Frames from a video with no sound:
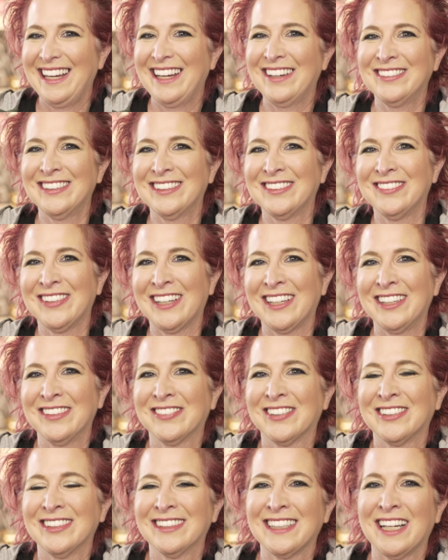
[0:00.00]
it was the very
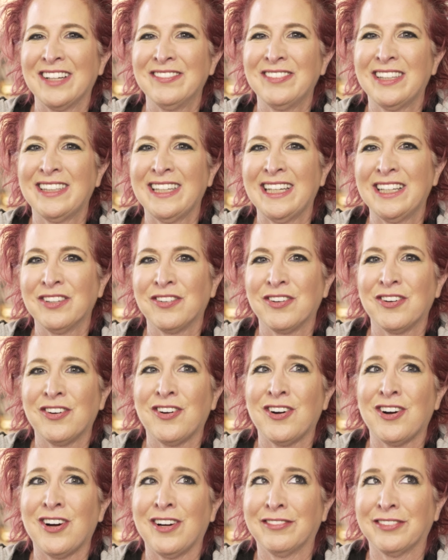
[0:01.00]
first time that they'd
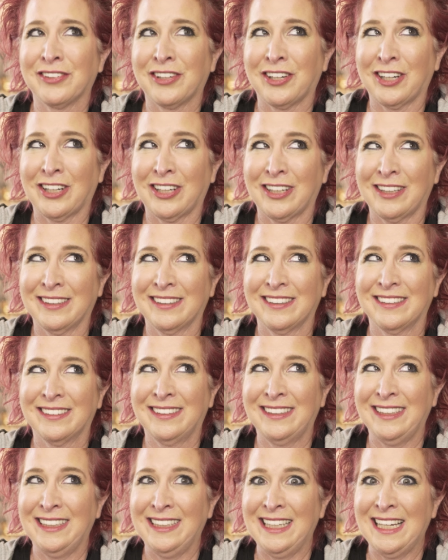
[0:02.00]
offered
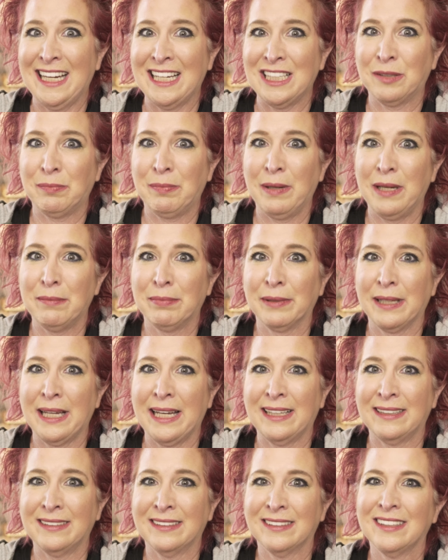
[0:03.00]
CDHP
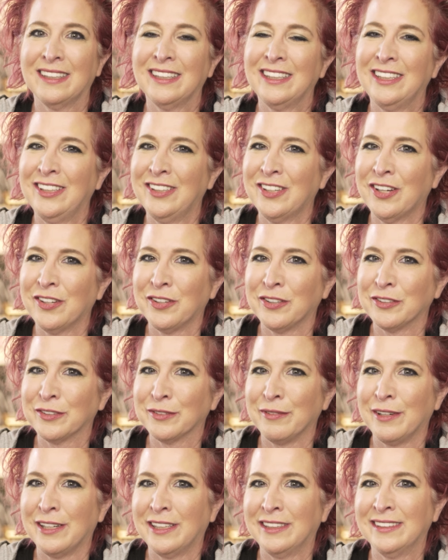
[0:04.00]
plans.
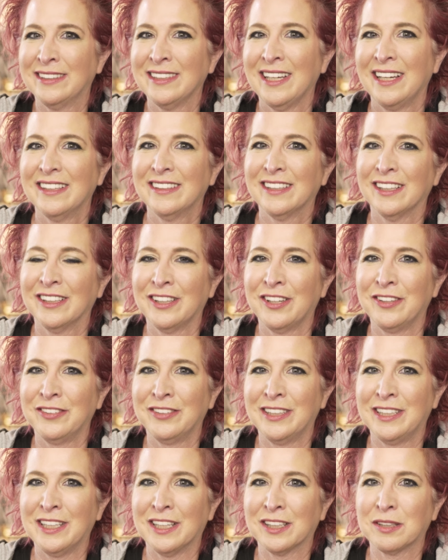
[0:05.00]
Those ones, the low
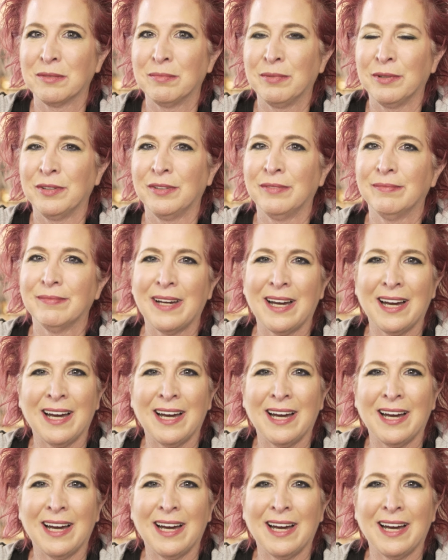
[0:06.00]
deductible,